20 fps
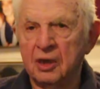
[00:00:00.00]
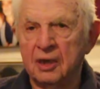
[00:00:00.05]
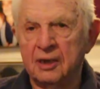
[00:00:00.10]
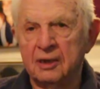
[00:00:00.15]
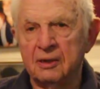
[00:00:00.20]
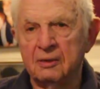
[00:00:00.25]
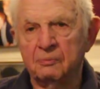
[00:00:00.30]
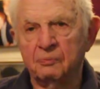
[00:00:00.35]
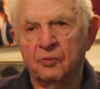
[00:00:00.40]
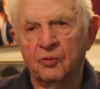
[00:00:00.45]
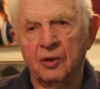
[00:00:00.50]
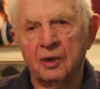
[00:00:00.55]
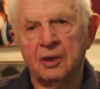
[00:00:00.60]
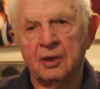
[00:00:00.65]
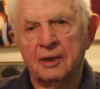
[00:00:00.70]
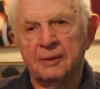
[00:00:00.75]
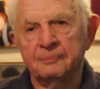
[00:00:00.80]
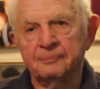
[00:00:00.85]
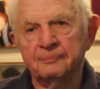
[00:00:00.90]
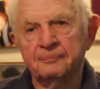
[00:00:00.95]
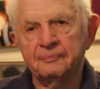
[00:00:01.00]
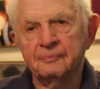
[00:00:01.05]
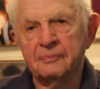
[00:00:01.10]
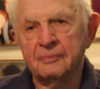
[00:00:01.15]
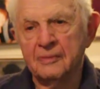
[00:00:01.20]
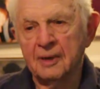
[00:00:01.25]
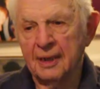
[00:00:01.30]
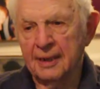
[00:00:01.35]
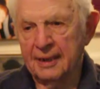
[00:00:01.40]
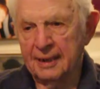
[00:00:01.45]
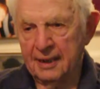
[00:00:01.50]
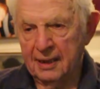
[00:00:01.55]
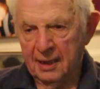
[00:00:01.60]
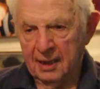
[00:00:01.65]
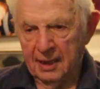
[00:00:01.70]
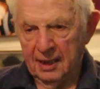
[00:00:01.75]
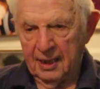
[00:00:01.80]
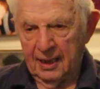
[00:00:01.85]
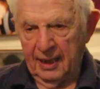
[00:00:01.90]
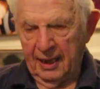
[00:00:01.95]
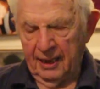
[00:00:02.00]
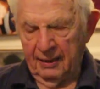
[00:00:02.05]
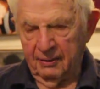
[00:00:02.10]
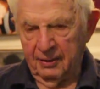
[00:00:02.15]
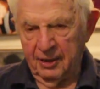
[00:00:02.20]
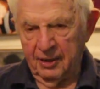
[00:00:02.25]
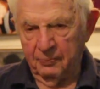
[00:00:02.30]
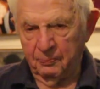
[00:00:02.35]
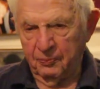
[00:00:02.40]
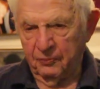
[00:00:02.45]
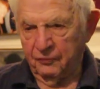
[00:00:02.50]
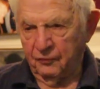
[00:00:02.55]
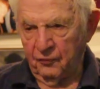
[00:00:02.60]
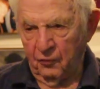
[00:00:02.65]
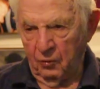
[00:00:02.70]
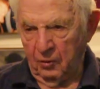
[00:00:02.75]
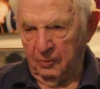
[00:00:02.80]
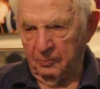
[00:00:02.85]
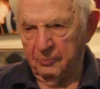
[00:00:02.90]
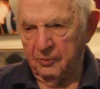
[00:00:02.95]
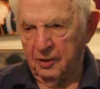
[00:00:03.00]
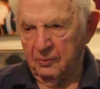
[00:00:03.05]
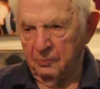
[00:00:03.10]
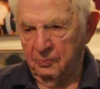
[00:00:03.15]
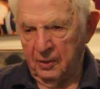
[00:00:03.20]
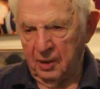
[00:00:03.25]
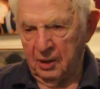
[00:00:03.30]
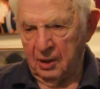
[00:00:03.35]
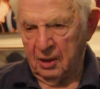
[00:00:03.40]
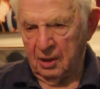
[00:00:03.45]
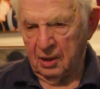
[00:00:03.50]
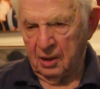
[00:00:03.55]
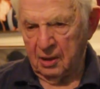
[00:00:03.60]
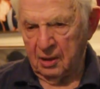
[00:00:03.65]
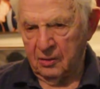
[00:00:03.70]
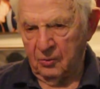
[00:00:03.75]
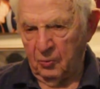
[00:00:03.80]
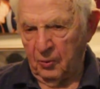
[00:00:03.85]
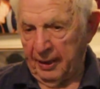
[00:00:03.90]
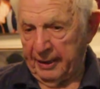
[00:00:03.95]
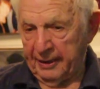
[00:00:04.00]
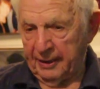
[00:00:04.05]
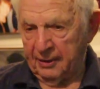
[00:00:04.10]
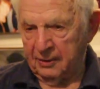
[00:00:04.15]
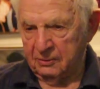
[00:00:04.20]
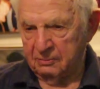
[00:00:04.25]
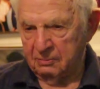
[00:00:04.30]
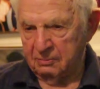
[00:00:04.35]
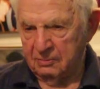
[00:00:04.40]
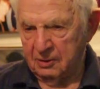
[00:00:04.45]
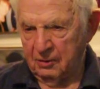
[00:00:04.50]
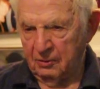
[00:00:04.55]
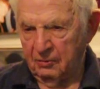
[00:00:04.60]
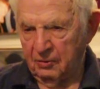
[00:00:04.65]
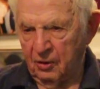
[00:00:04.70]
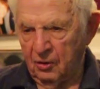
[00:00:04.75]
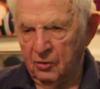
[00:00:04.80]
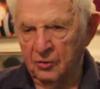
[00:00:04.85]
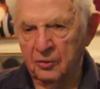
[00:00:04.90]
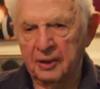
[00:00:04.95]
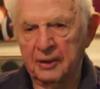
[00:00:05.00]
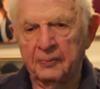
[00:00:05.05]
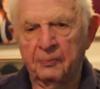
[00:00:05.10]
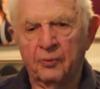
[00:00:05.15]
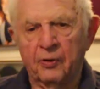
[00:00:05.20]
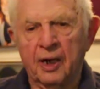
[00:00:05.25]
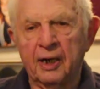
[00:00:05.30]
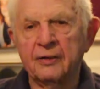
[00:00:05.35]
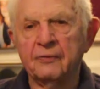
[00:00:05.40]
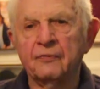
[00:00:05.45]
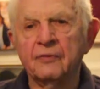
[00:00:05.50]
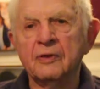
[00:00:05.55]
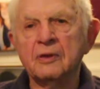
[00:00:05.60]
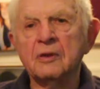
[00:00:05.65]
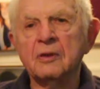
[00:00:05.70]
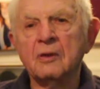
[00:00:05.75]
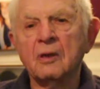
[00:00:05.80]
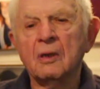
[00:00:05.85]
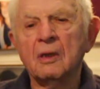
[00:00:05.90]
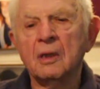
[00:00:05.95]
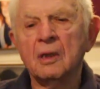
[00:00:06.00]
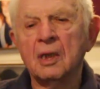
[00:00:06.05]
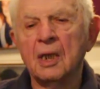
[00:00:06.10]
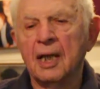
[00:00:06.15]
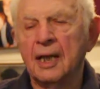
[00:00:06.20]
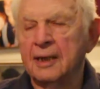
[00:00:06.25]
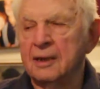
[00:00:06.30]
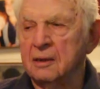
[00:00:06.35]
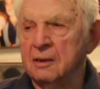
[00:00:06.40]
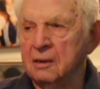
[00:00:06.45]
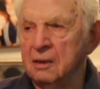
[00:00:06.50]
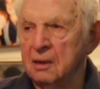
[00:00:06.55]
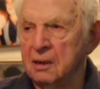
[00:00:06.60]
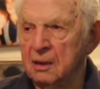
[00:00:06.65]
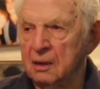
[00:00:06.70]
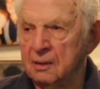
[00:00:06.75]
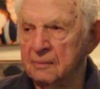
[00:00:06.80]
in Brooklyn, and he performed the wedding early breakfast, and